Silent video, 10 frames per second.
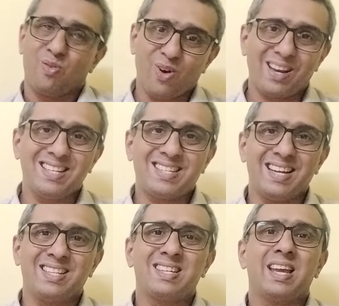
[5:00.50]
For
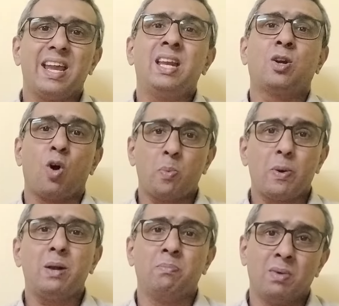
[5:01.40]
instance, in
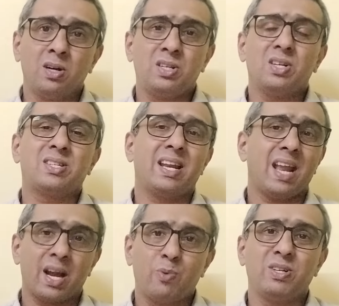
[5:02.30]
corporate mergers
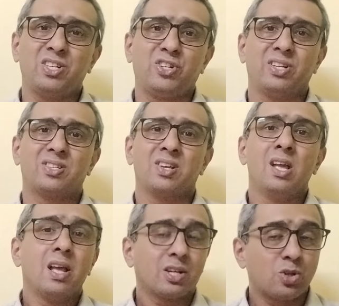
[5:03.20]
and acquisitions,
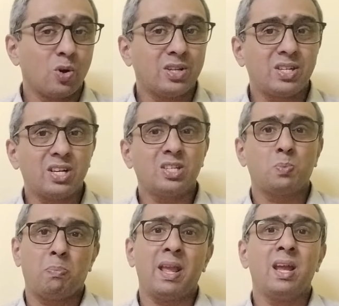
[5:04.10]

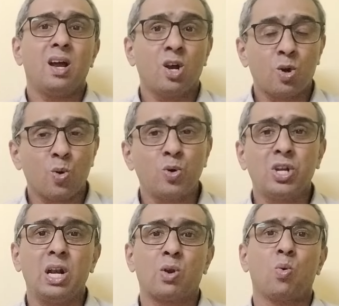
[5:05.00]
solicitors play a
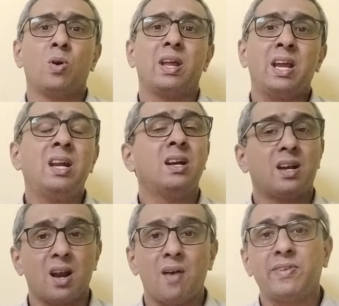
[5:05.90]
crucial role
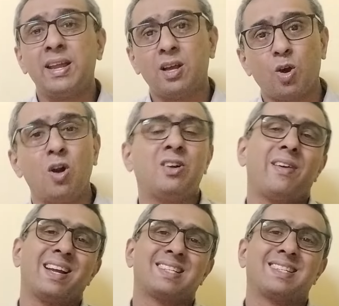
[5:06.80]
in drafting
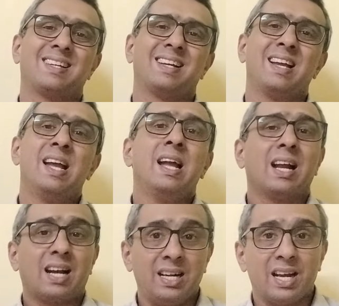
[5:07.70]
contracts,
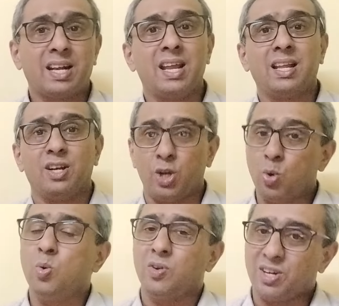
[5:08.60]
conducting
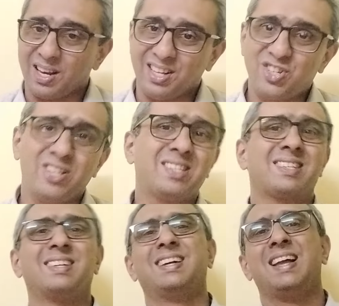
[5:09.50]
due
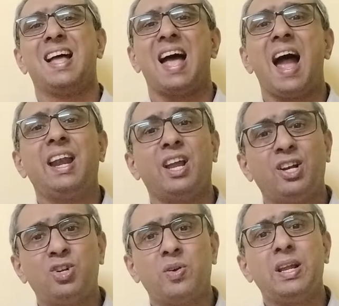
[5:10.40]
diligence, and
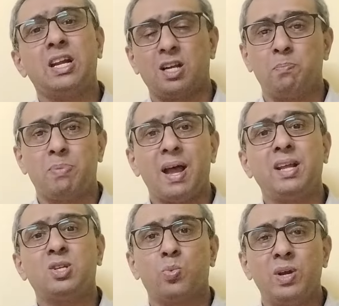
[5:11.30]
ensuring
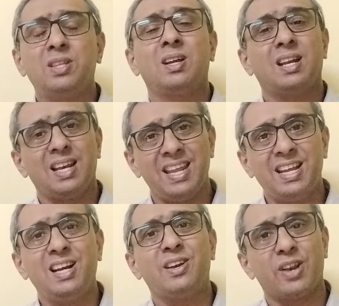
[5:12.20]
compliance with
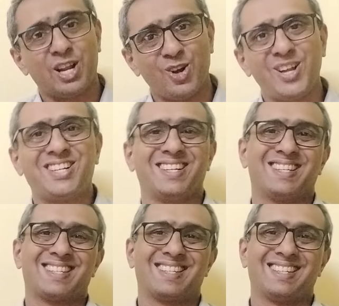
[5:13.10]
legal
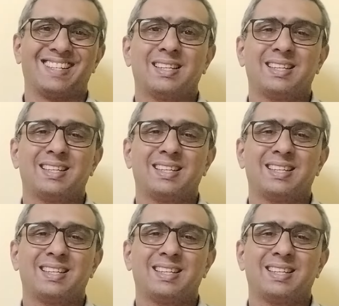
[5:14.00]
regulations.